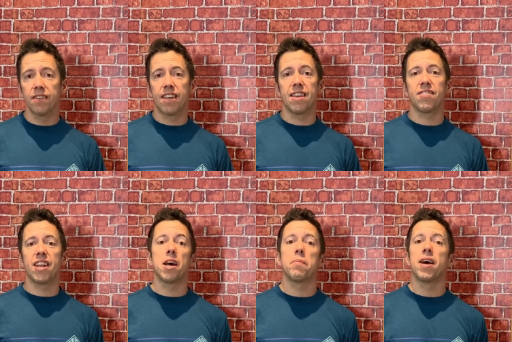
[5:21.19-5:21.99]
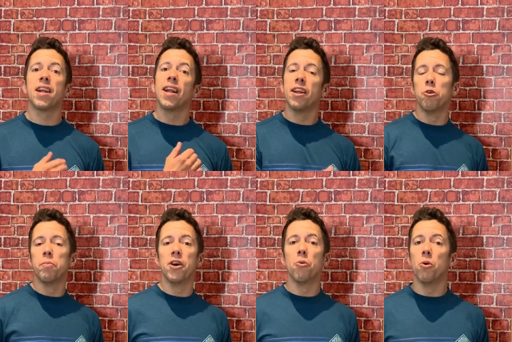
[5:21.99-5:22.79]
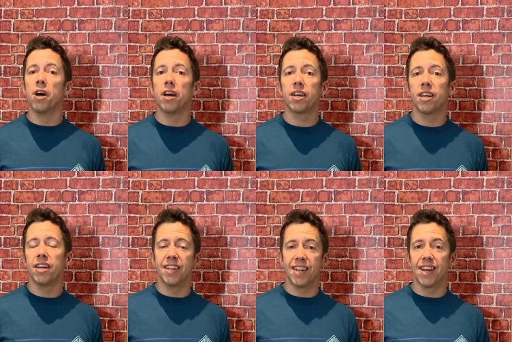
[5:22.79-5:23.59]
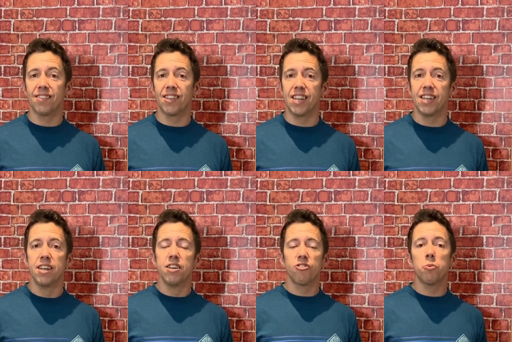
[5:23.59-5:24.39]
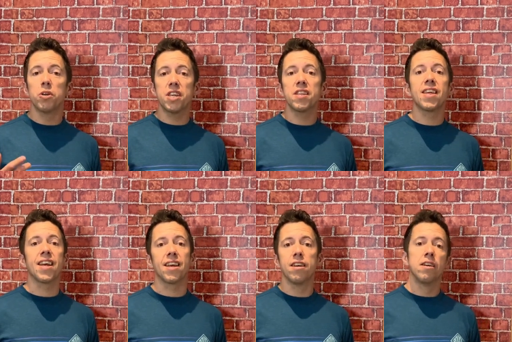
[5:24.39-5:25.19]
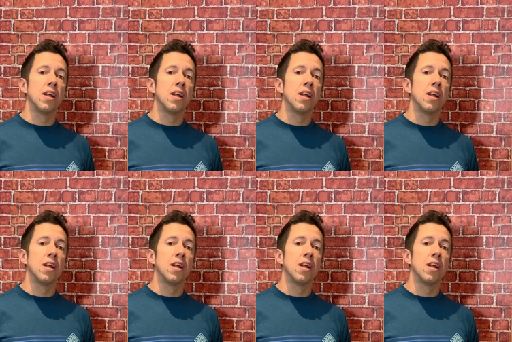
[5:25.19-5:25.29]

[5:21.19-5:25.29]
to get set up and a little bit of work, and that's it. So what do you think?